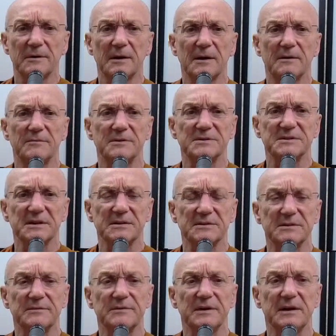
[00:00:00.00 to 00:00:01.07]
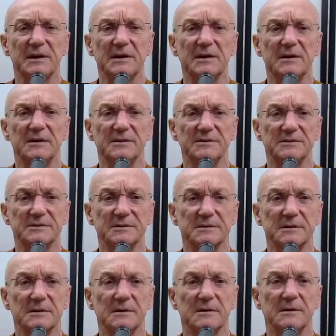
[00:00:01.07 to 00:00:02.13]
have a sense of ease
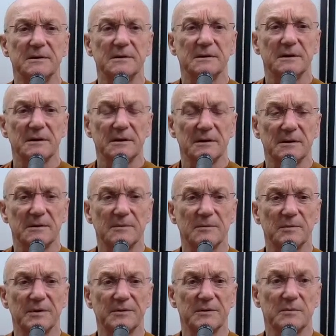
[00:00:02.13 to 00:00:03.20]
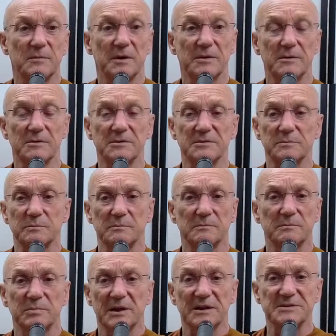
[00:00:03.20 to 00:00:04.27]
with it, whether it's
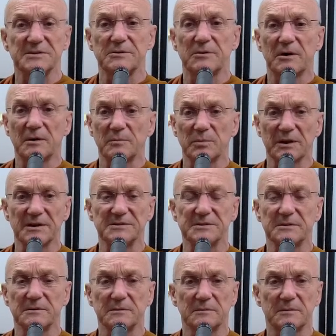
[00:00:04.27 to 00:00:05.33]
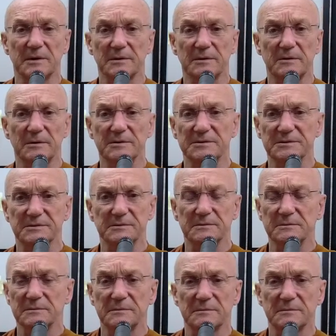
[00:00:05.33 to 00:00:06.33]
pleasant or unpleasant, whether it's